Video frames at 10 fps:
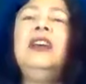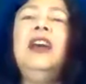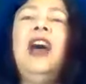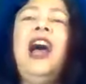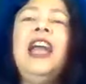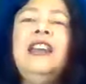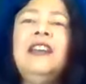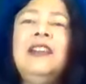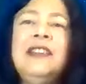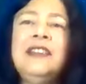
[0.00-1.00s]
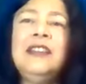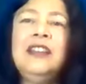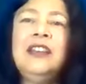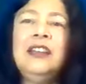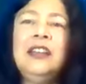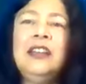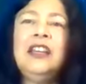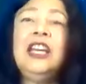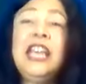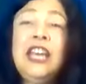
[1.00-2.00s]
Highness,
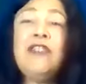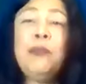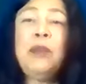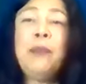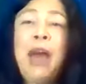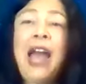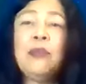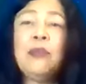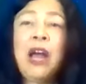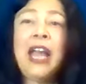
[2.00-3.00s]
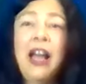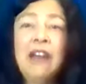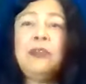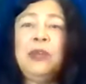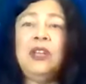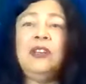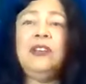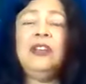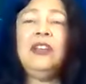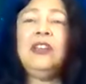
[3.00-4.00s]
give me back my husband,
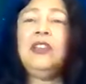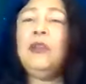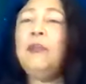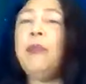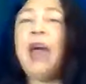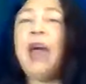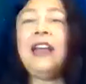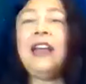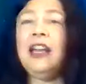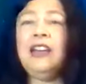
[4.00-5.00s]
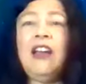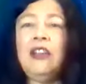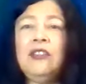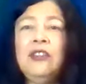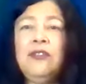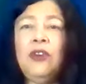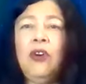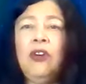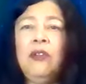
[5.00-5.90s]
the man I danced for.